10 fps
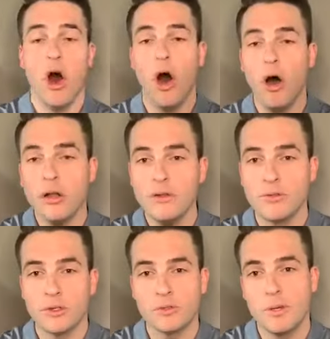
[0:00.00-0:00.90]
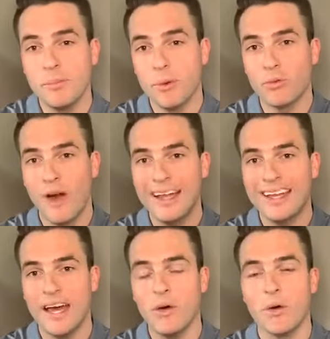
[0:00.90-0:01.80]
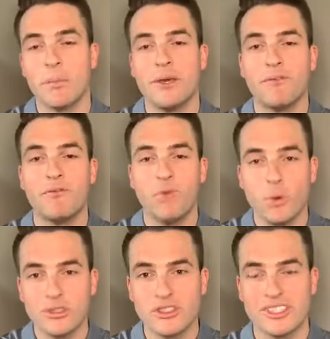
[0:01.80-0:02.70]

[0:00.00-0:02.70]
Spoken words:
All of those people right now are being forced